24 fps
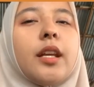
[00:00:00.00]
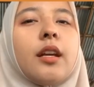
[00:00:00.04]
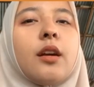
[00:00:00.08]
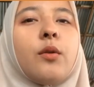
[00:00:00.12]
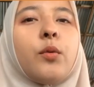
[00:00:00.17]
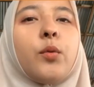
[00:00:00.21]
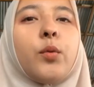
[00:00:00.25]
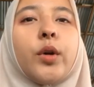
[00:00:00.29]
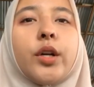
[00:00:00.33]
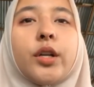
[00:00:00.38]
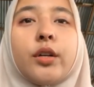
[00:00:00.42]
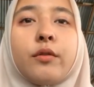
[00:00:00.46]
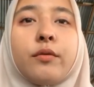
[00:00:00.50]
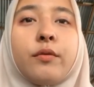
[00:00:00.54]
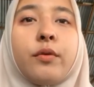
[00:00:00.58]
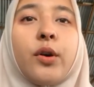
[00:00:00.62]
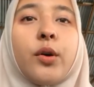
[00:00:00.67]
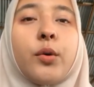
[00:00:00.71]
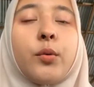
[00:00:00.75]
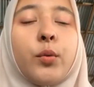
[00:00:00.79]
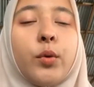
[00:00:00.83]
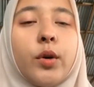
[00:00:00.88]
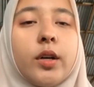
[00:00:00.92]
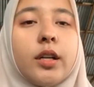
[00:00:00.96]

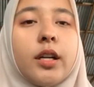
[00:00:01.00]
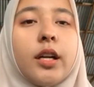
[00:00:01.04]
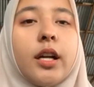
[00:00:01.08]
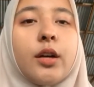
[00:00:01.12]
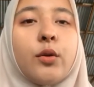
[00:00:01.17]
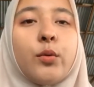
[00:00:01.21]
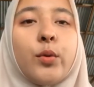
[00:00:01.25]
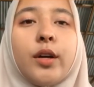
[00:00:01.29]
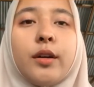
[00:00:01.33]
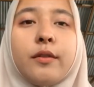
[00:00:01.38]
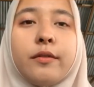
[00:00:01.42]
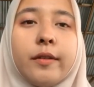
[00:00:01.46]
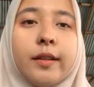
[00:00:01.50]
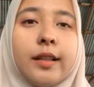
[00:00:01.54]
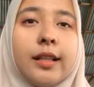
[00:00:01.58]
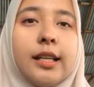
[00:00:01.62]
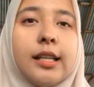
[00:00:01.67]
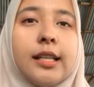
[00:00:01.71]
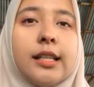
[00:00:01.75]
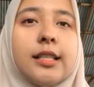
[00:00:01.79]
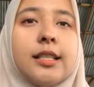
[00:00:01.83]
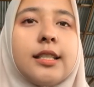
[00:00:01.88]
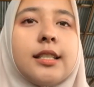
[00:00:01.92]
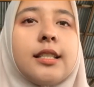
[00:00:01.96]
word-for-word
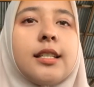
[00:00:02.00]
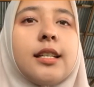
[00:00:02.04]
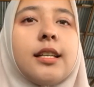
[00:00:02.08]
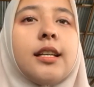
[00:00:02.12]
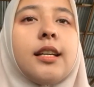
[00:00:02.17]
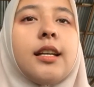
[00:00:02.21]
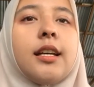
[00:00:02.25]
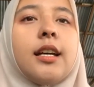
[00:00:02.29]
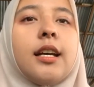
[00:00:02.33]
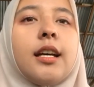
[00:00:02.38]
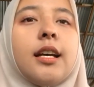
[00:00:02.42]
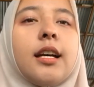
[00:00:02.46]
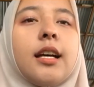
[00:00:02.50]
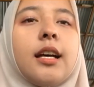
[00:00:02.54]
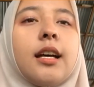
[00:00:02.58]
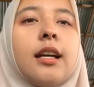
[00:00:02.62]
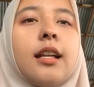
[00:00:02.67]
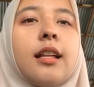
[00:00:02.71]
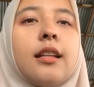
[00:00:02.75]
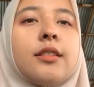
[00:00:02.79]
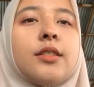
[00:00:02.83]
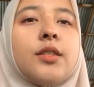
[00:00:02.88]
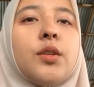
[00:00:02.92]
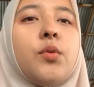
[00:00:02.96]
equivalent.
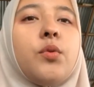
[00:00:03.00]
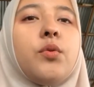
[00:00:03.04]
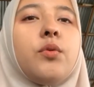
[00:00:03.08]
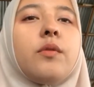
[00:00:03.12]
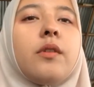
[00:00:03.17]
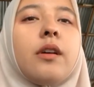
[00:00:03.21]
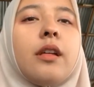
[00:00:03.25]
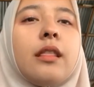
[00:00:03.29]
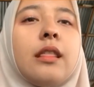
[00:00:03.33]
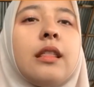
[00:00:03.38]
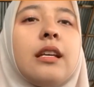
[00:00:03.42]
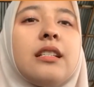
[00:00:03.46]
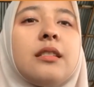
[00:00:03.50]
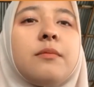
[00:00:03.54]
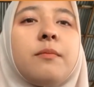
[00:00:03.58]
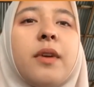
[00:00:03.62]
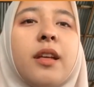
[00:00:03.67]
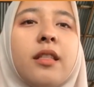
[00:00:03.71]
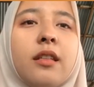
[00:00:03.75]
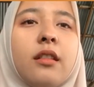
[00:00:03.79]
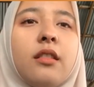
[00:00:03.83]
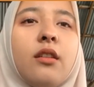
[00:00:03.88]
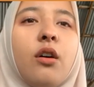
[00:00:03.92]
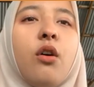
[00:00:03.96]
So this
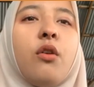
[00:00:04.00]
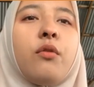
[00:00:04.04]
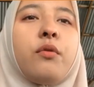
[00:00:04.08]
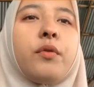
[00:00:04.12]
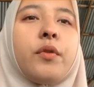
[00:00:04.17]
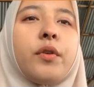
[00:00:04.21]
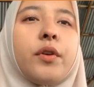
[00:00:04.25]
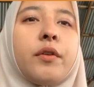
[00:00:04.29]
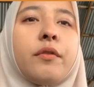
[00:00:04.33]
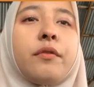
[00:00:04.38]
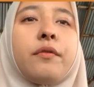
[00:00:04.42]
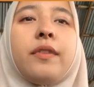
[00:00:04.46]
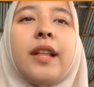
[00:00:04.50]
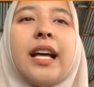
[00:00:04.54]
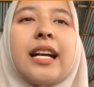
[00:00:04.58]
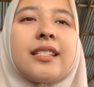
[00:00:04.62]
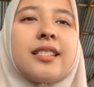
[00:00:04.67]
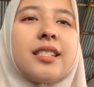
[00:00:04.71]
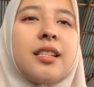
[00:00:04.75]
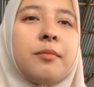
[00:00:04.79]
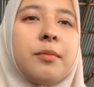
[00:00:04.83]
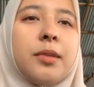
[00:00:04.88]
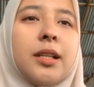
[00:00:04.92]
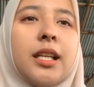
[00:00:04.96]
method offers
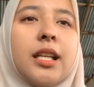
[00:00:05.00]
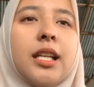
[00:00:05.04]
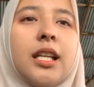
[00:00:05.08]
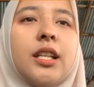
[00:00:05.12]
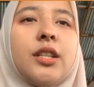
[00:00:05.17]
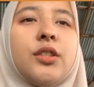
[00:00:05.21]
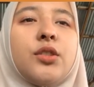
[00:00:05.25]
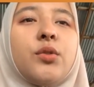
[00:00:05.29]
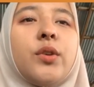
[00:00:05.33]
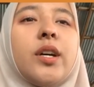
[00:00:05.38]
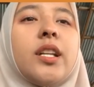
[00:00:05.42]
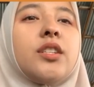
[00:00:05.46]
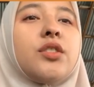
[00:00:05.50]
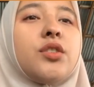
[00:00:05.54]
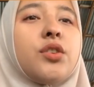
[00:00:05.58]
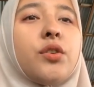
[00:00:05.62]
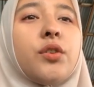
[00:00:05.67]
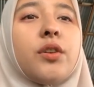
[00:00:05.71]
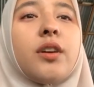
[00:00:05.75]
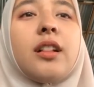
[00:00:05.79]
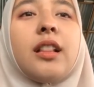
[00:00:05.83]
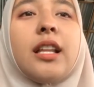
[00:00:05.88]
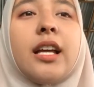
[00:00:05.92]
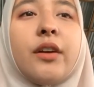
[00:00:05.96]
flexibility to
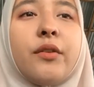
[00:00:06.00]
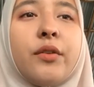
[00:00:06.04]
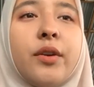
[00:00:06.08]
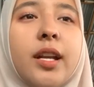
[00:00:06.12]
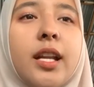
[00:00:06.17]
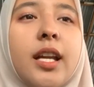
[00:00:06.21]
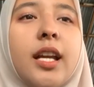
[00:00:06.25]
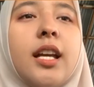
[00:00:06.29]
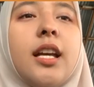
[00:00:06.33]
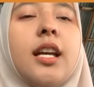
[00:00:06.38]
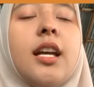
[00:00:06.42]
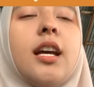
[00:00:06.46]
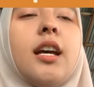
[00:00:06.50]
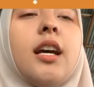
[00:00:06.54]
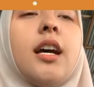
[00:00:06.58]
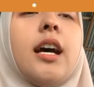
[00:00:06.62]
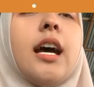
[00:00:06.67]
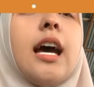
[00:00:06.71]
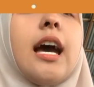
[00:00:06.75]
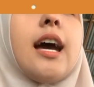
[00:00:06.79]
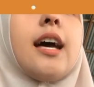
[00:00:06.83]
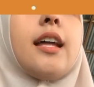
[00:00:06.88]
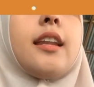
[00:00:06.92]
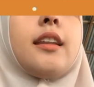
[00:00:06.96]
ensure clarity
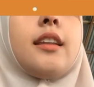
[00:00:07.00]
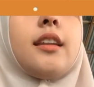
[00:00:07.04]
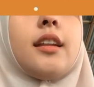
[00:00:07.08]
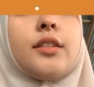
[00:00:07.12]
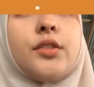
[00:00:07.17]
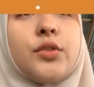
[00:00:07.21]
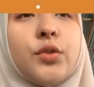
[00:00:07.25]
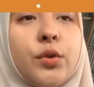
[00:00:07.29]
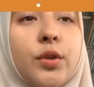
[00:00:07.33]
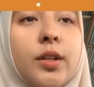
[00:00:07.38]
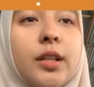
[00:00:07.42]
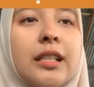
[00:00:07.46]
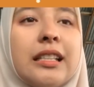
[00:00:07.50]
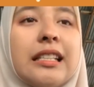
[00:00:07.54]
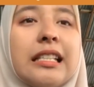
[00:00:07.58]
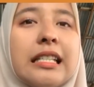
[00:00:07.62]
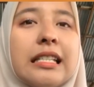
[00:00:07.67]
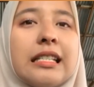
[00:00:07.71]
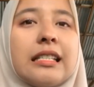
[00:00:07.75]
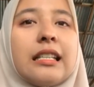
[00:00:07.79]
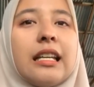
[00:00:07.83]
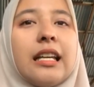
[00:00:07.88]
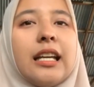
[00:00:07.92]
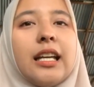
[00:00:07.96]
and
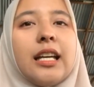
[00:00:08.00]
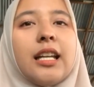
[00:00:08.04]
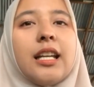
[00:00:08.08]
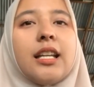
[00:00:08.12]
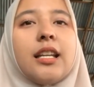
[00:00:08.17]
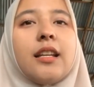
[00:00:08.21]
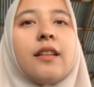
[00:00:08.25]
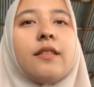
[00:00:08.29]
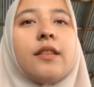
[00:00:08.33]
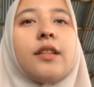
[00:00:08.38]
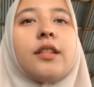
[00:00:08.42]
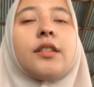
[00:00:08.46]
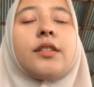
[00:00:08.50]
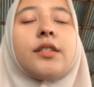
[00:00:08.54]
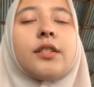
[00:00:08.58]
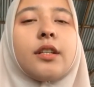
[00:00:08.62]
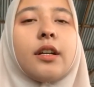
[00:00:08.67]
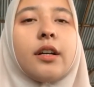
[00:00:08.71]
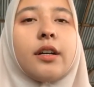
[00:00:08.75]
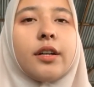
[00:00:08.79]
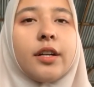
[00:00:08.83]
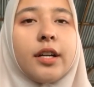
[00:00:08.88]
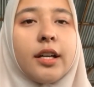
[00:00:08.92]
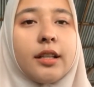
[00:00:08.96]
naturalness in the
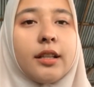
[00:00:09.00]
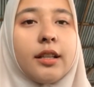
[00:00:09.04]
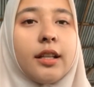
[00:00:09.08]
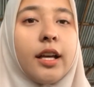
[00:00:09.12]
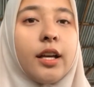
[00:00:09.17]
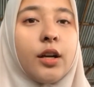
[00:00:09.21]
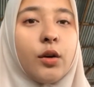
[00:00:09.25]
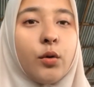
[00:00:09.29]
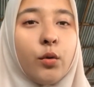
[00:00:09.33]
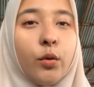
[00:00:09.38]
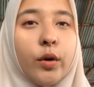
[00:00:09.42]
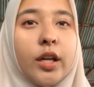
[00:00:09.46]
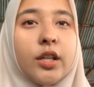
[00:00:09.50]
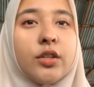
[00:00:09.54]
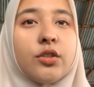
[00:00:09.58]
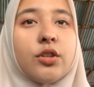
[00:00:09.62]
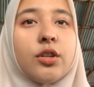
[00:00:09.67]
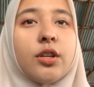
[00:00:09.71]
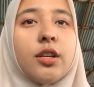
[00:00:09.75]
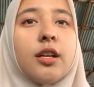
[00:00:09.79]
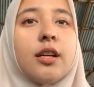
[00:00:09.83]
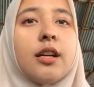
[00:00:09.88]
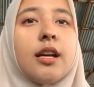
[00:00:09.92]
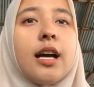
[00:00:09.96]
target language.
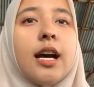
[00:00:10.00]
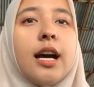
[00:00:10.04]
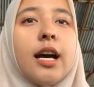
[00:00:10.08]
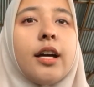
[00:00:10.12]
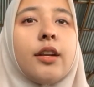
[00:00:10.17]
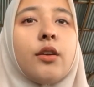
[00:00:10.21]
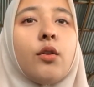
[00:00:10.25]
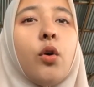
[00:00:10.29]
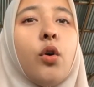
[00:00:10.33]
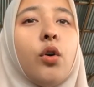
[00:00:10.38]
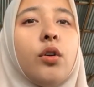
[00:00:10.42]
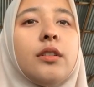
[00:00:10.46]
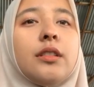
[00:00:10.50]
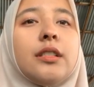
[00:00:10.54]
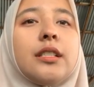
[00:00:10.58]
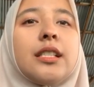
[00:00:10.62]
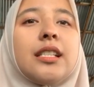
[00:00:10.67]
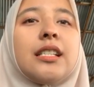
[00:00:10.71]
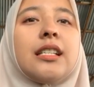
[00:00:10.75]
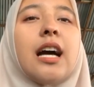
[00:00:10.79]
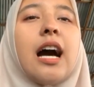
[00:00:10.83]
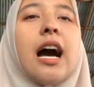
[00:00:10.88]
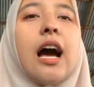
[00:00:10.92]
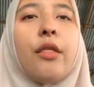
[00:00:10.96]
And on
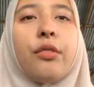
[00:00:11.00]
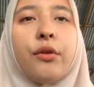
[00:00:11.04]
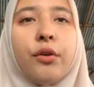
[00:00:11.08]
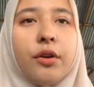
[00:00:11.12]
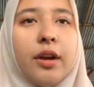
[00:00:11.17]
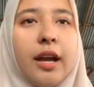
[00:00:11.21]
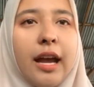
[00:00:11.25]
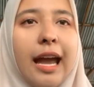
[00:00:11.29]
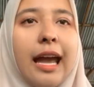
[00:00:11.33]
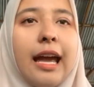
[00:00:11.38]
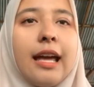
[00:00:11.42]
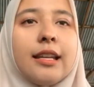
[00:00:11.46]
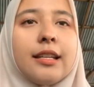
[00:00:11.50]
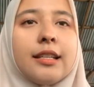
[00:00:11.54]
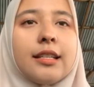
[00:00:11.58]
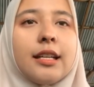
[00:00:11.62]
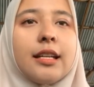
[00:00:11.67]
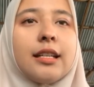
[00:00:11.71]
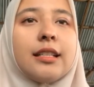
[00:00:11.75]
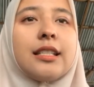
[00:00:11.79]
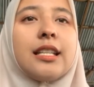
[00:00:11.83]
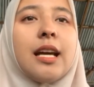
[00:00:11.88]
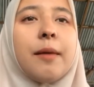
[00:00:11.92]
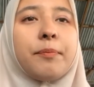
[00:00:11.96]
the other hand,
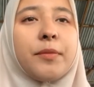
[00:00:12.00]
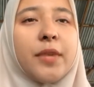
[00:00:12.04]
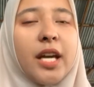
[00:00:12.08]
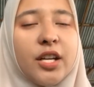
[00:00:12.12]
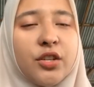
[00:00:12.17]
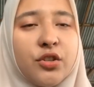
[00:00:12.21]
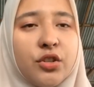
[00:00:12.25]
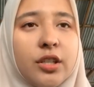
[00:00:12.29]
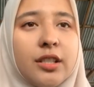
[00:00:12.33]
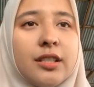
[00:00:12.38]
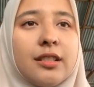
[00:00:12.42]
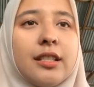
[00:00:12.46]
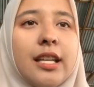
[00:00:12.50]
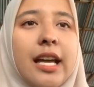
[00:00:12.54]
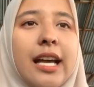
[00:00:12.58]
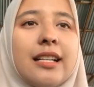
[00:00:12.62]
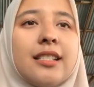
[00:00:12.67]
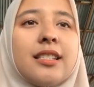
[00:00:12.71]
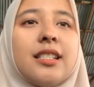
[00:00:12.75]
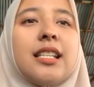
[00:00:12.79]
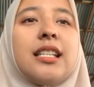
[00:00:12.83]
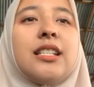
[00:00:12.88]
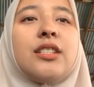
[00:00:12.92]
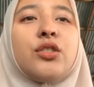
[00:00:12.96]
adaptation
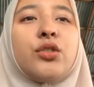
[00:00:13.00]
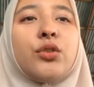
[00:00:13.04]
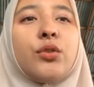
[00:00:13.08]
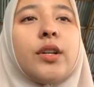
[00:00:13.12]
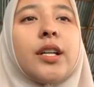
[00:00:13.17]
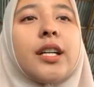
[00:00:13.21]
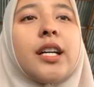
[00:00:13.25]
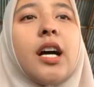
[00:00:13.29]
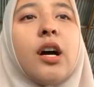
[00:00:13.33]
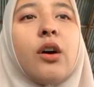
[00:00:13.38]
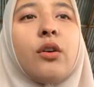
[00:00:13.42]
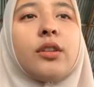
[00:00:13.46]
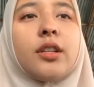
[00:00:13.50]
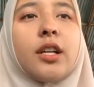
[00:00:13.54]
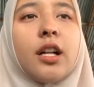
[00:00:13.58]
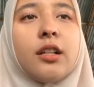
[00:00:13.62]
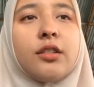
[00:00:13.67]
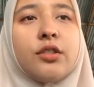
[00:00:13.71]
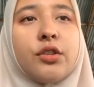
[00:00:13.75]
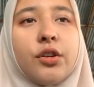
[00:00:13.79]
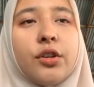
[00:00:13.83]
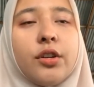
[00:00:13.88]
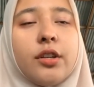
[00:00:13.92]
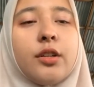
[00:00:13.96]
takes into account
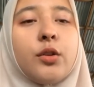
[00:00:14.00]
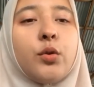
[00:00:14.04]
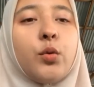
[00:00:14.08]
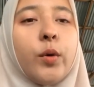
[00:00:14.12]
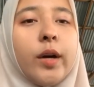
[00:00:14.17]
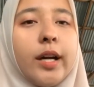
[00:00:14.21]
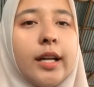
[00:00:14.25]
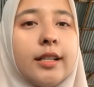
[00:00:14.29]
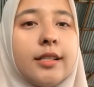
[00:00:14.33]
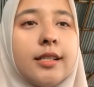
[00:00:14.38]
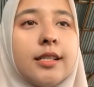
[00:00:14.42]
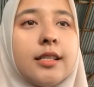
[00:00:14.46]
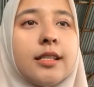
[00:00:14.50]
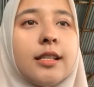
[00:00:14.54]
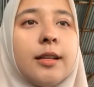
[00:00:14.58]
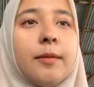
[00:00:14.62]
cultural nuance,